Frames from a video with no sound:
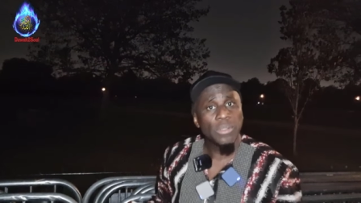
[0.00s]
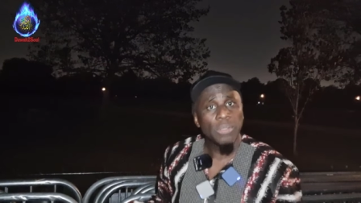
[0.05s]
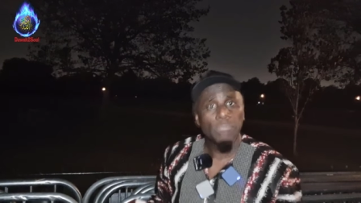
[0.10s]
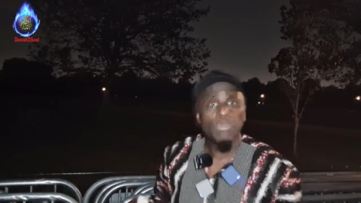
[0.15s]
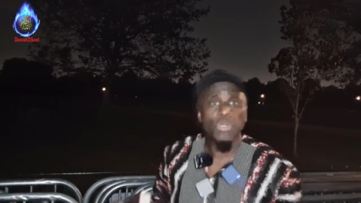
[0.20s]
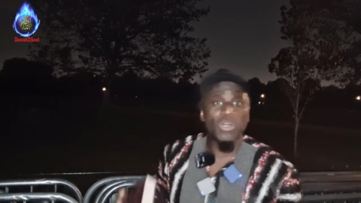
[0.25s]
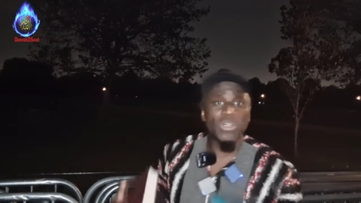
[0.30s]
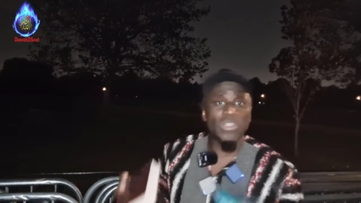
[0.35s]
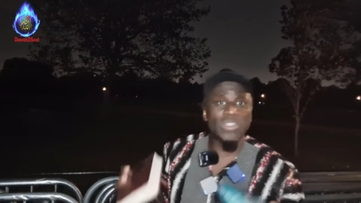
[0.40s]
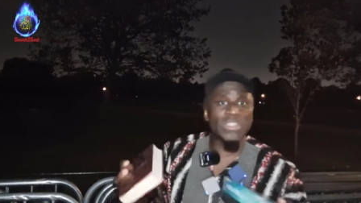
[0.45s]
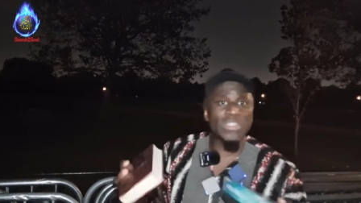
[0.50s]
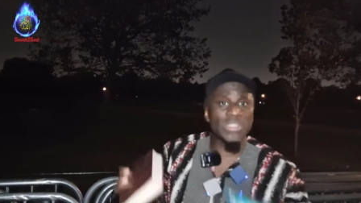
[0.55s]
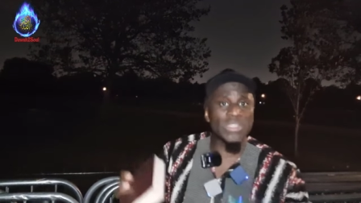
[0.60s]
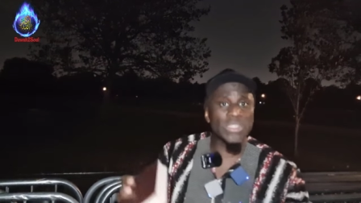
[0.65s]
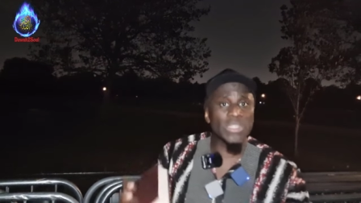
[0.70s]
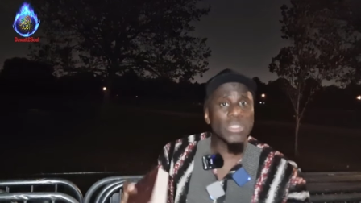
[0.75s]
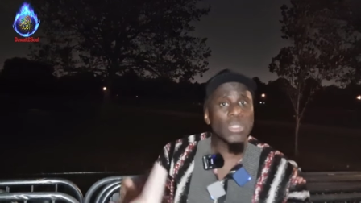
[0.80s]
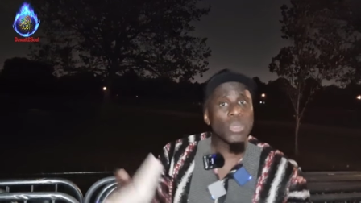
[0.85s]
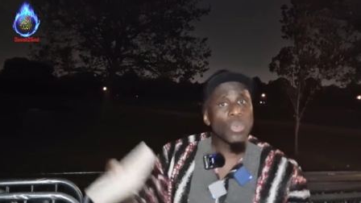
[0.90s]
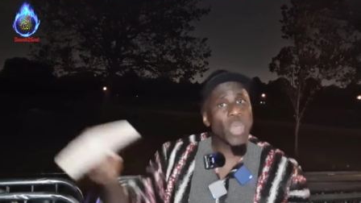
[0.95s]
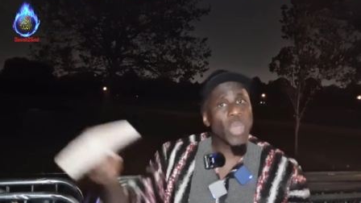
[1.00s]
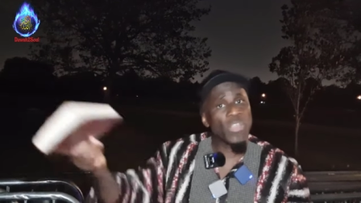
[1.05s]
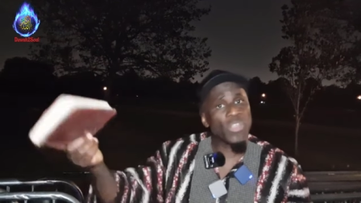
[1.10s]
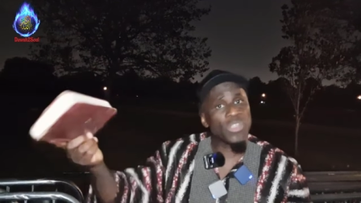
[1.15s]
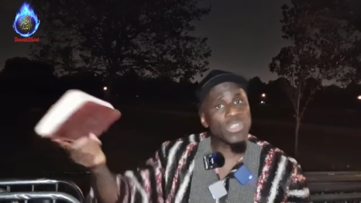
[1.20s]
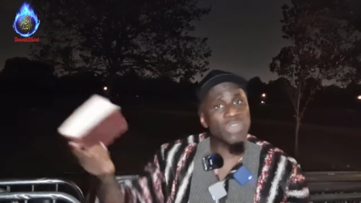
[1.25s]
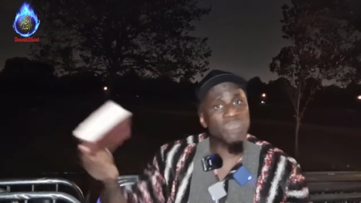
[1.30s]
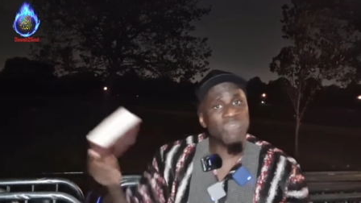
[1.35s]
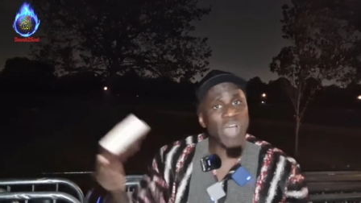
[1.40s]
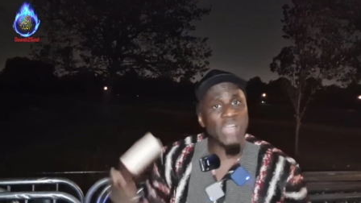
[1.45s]
Brothers and sisters, we are
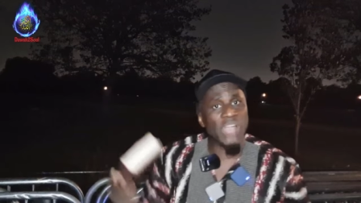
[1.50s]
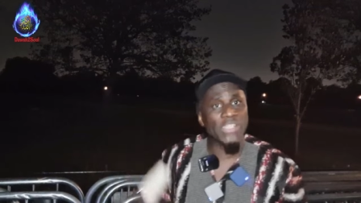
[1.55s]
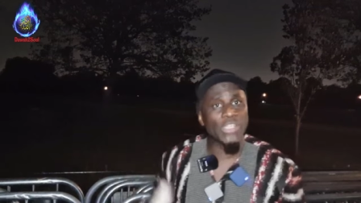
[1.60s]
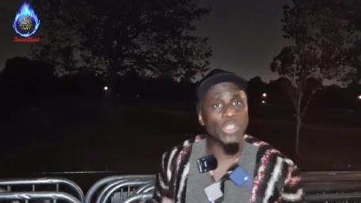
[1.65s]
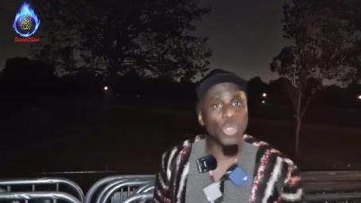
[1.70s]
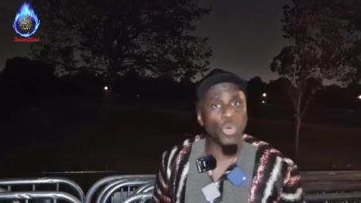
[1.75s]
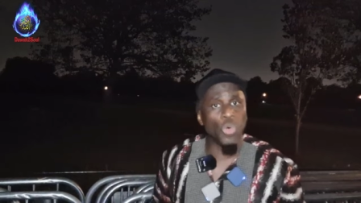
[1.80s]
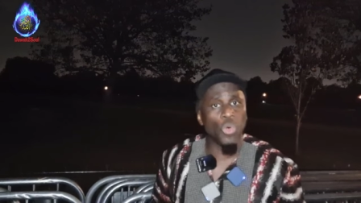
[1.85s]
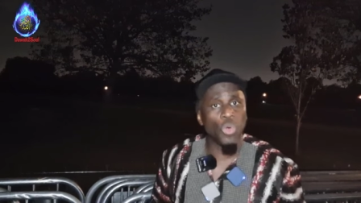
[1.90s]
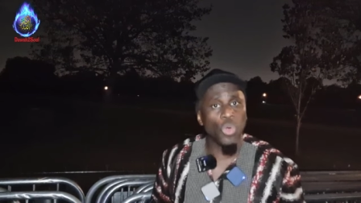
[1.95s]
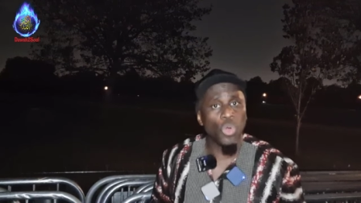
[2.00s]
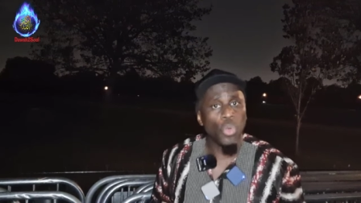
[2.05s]
just inviting you.